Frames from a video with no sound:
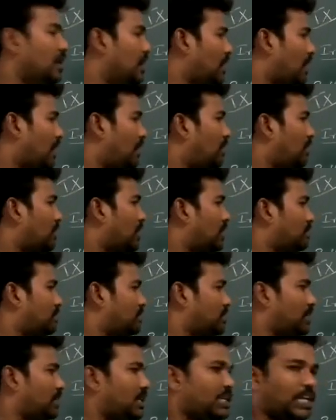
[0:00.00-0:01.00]
Now comes
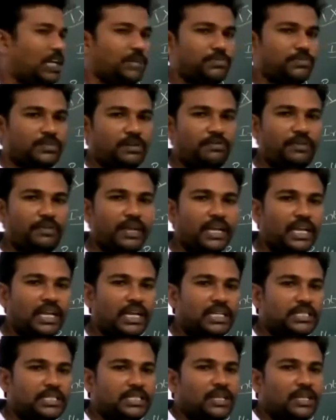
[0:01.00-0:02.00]
to the types of angles.